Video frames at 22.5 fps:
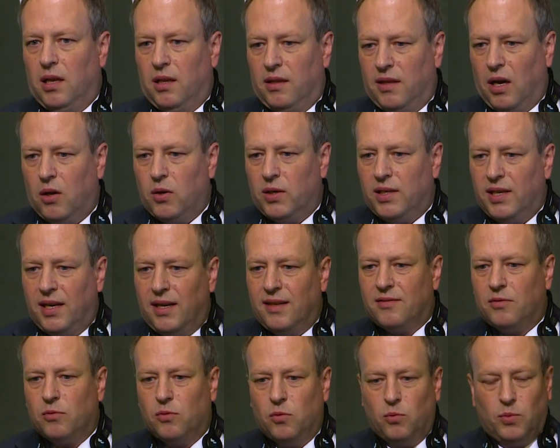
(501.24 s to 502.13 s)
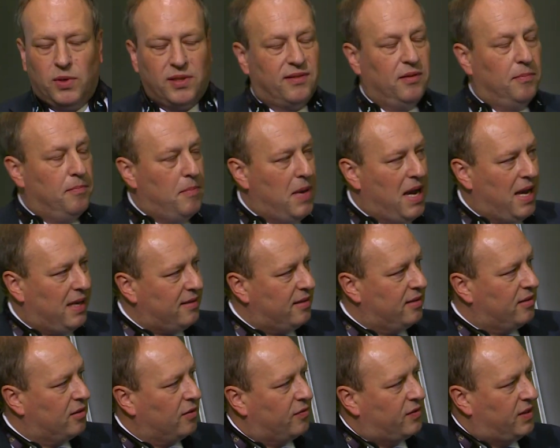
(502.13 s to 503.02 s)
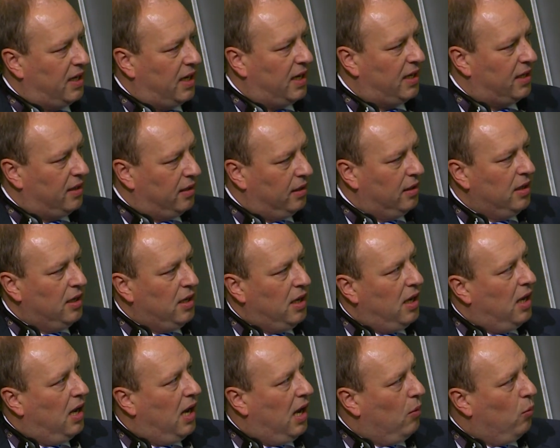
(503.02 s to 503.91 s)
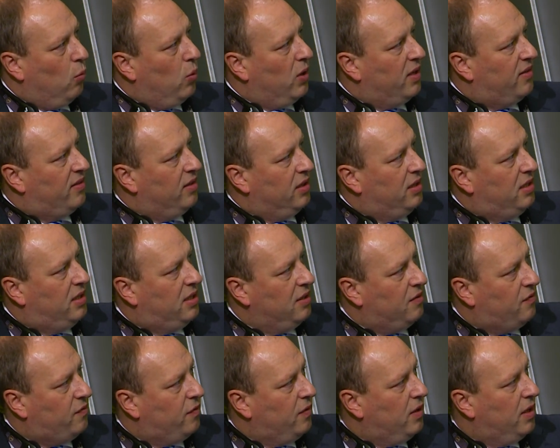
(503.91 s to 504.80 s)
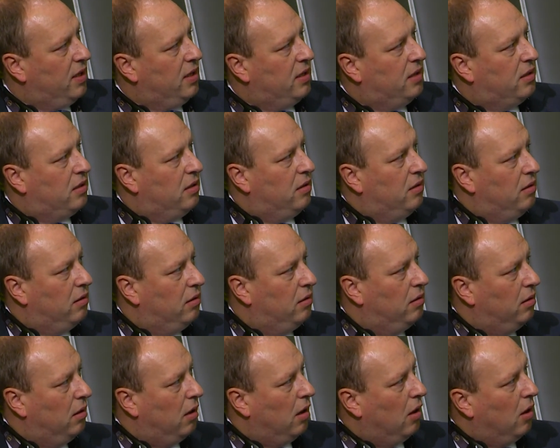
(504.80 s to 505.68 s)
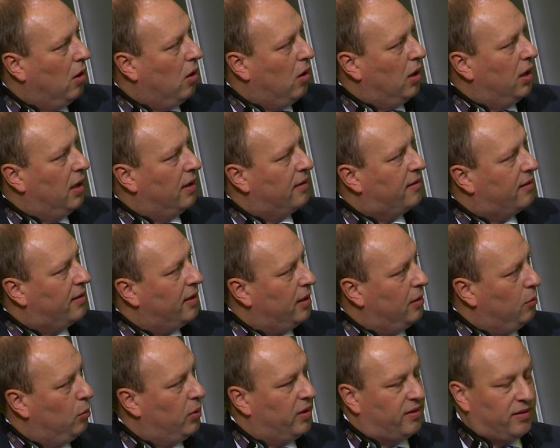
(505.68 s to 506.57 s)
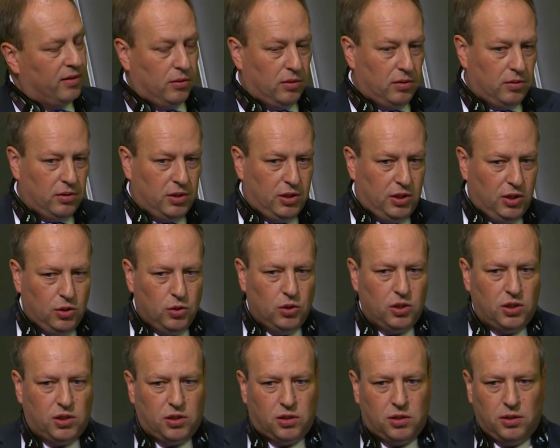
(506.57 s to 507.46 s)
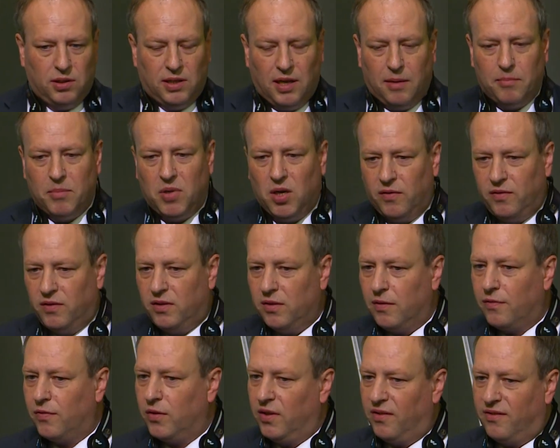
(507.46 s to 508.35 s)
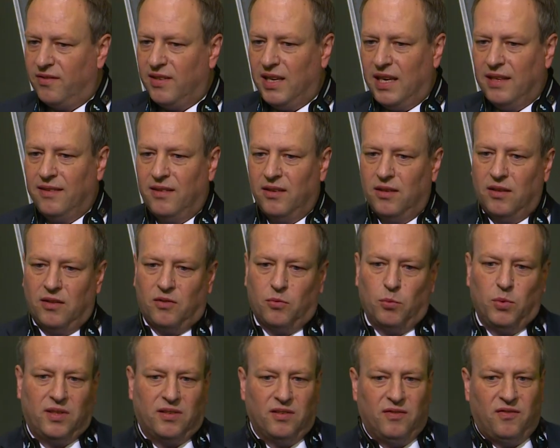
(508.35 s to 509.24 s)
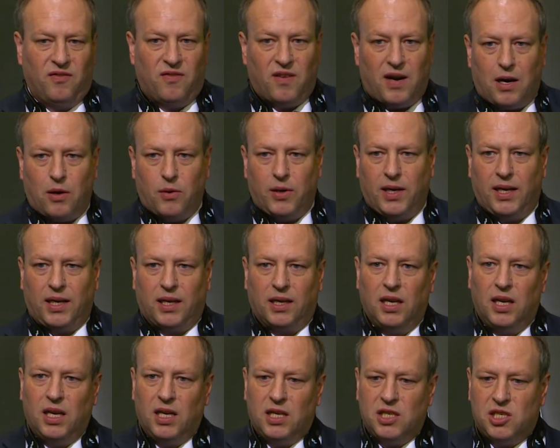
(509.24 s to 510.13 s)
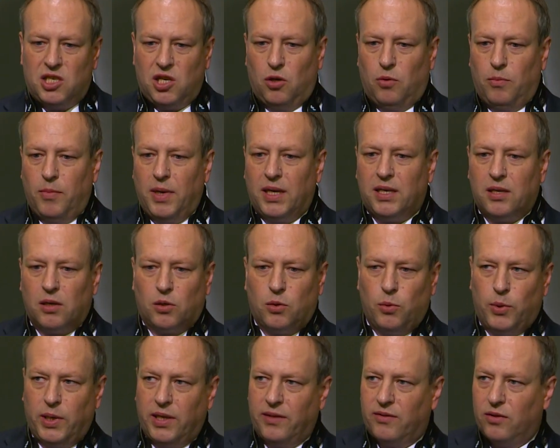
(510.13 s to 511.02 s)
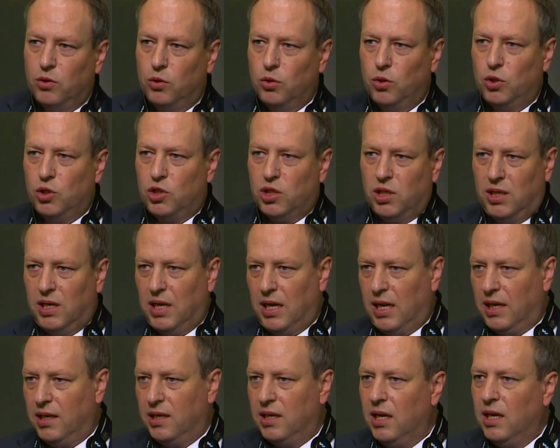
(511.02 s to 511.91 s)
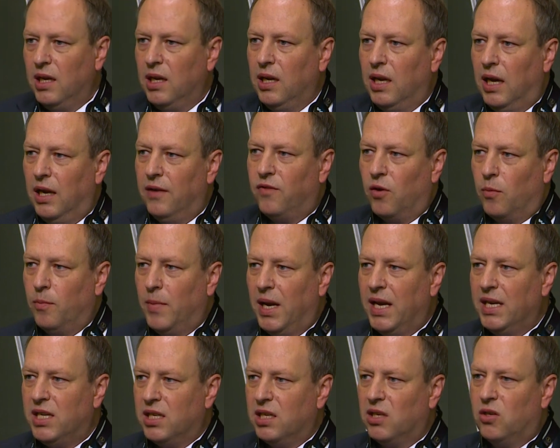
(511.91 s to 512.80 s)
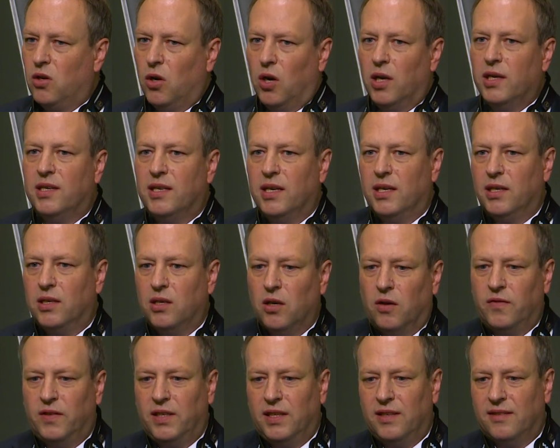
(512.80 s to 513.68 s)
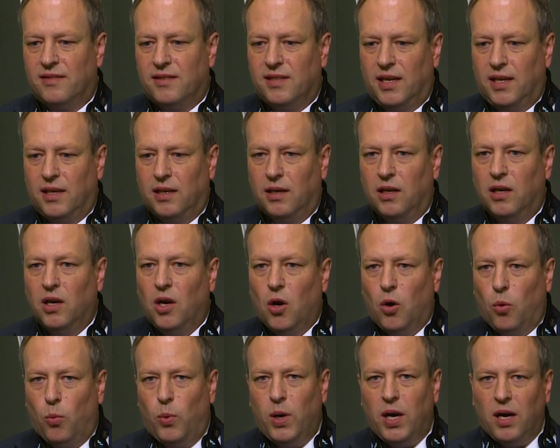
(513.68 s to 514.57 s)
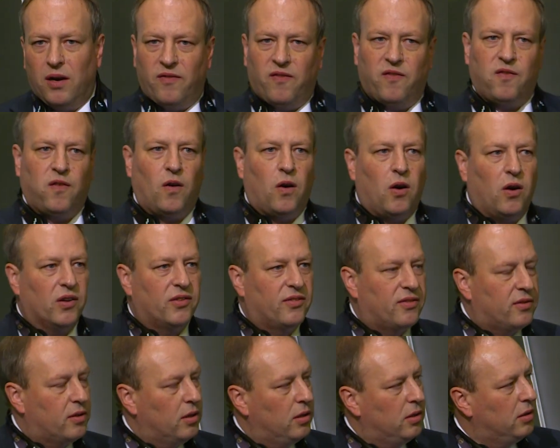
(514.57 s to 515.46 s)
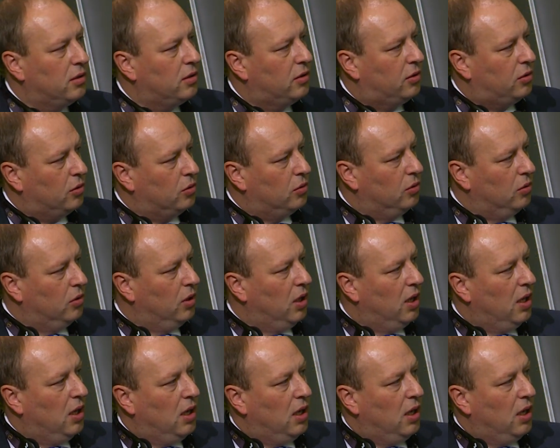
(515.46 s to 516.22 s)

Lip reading: Nowadays, with the masses of data and with a different, or let's say with a huge number of different sensors, with a varying geometric resolution and information content of these data, we are forced to